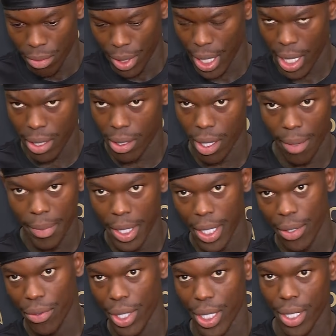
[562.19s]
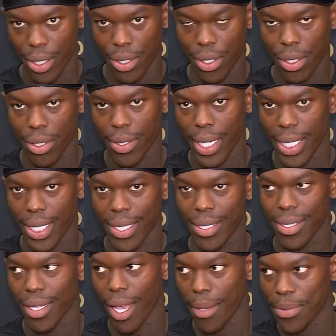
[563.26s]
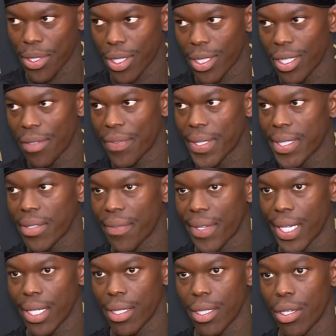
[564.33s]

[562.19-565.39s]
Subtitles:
Yeah, I mean, we, you know, try to get stops on a defensive end.